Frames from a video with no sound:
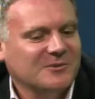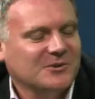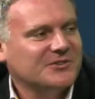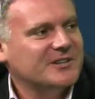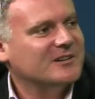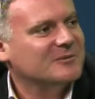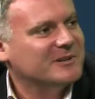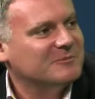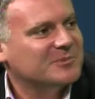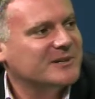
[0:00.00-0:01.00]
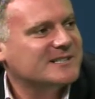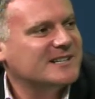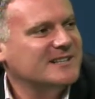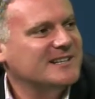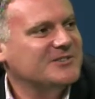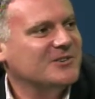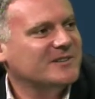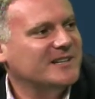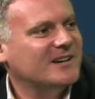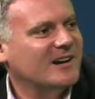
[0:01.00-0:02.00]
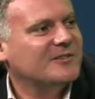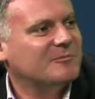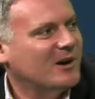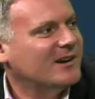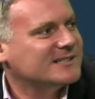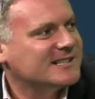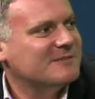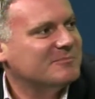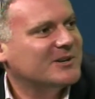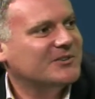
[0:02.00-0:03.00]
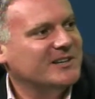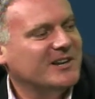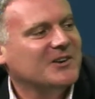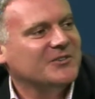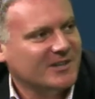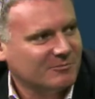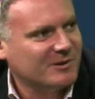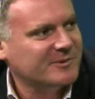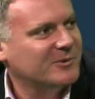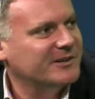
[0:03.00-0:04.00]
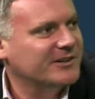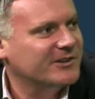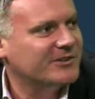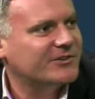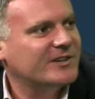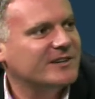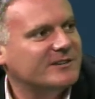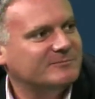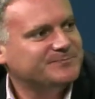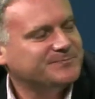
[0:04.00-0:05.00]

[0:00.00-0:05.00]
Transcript: furious, and John Key wasn't terribly impressed. In the end, John Key kind of admires